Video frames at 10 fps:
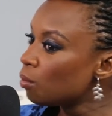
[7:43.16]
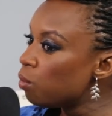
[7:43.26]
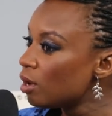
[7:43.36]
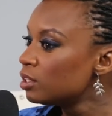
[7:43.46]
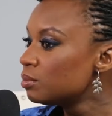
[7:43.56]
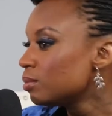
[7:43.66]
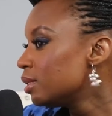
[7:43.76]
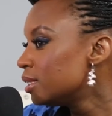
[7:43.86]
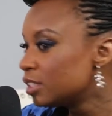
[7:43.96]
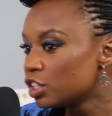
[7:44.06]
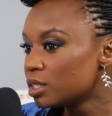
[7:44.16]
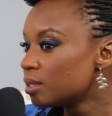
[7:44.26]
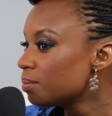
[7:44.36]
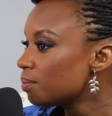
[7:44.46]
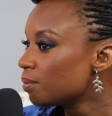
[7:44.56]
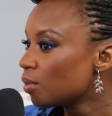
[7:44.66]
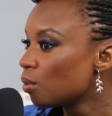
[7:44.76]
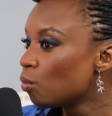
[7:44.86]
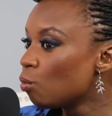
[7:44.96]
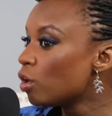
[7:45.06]
what just
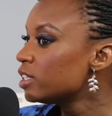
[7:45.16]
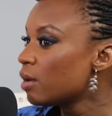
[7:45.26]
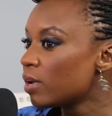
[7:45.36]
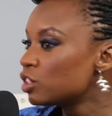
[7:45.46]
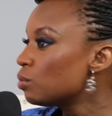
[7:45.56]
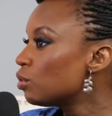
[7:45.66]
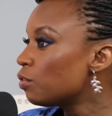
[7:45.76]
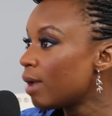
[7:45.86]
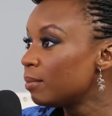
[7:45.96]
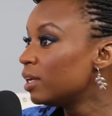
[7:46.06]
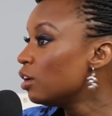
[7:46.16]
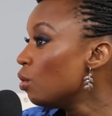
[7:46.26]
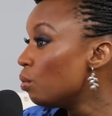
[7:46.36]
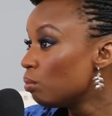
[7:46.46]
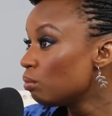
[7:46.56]
what direction would the family go?